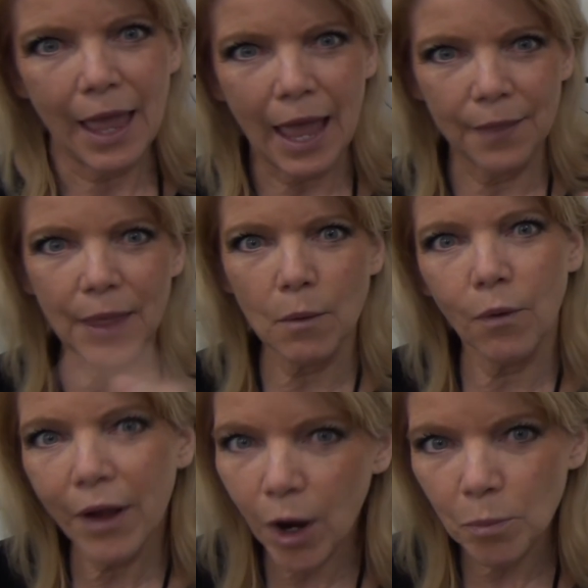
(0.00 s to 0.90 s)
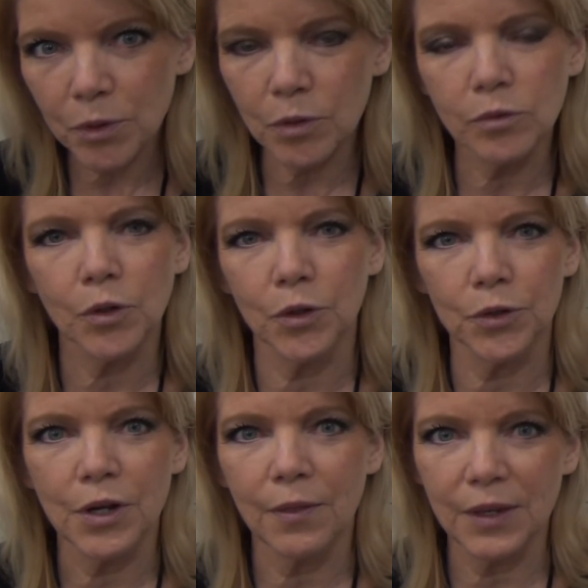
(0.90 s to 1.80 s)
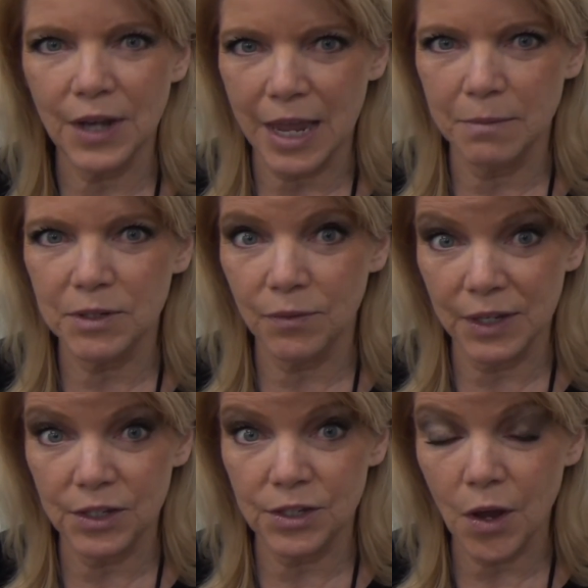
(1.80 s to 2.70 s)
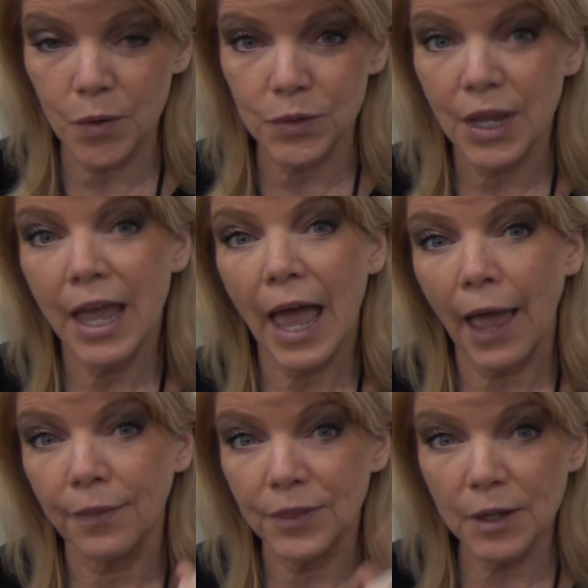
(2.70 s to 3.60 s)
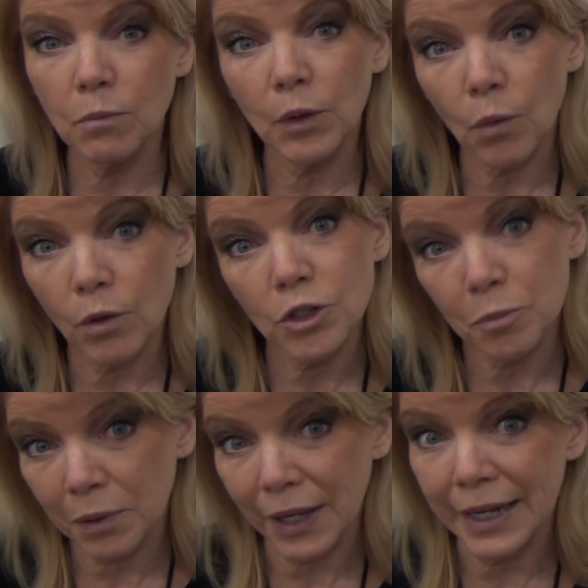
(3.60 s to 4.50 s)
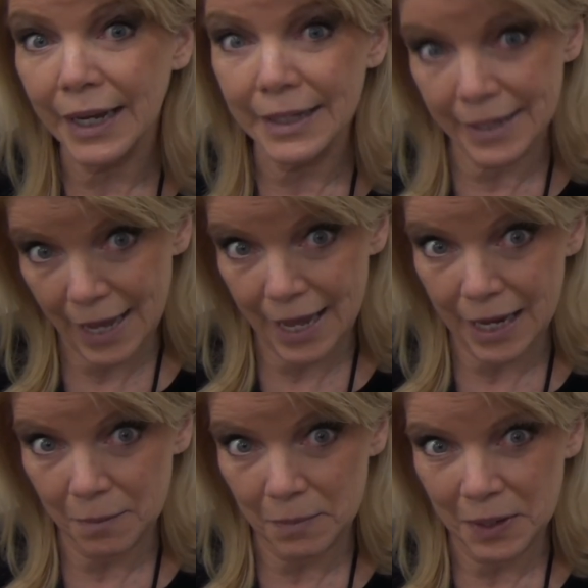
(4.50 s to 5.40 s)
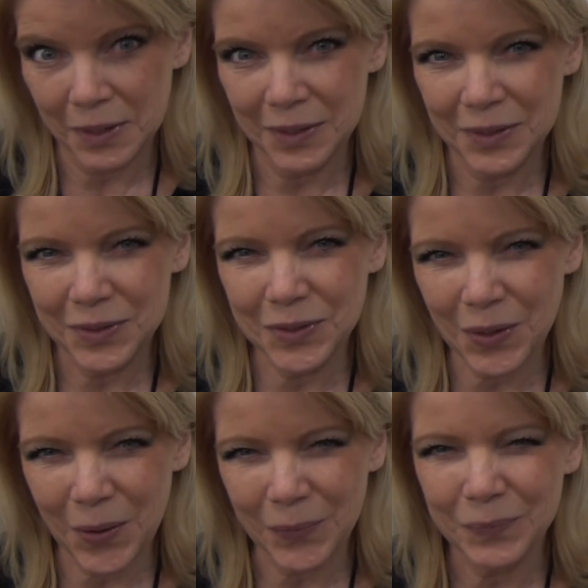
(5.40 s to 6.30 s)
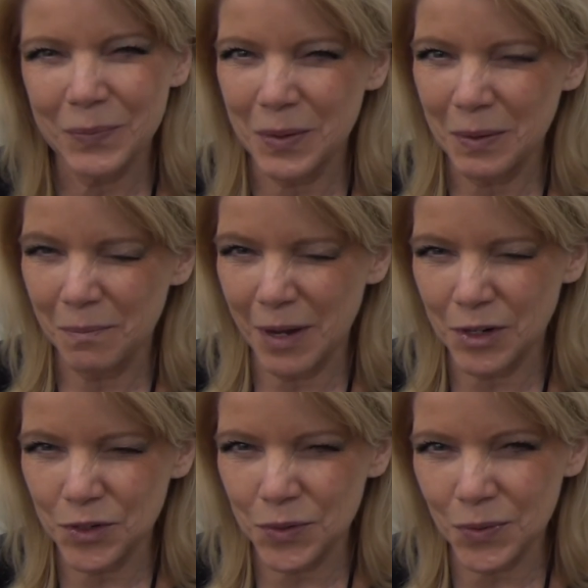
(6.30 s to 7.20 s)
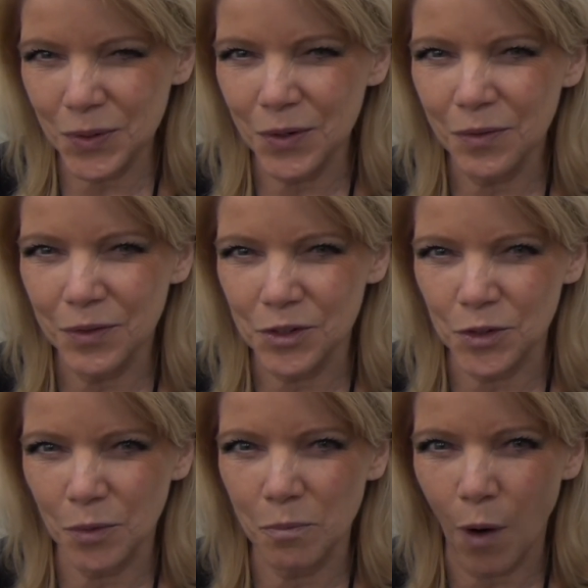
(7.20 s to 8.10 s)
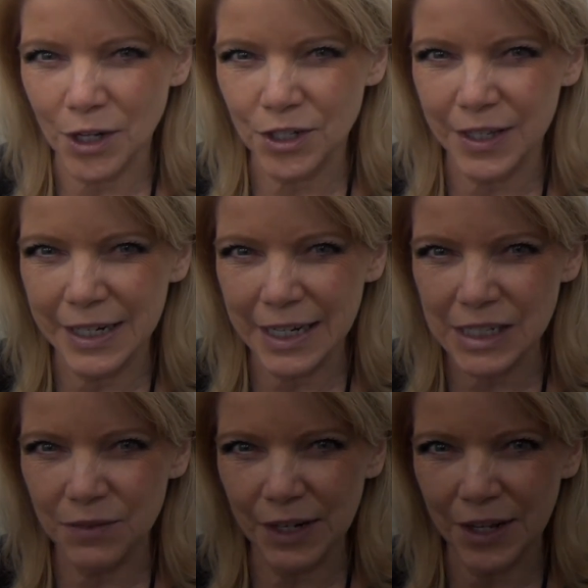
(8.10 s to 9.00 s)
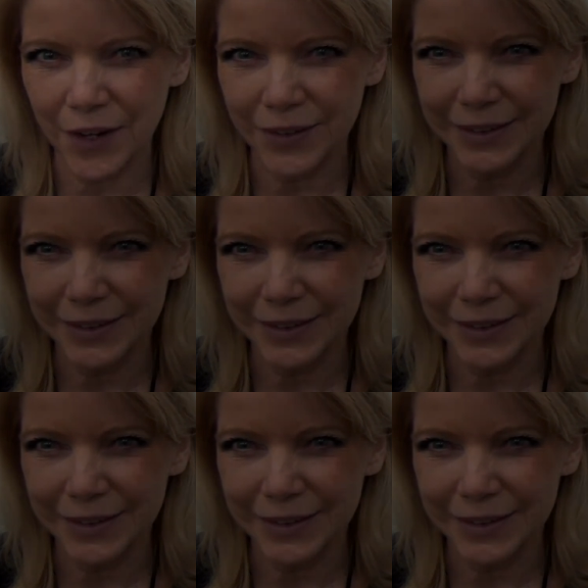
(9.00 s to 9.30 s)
and they will help you learn the names of these notes, and then we're going to play a game. So, make sure that you're watching the next video.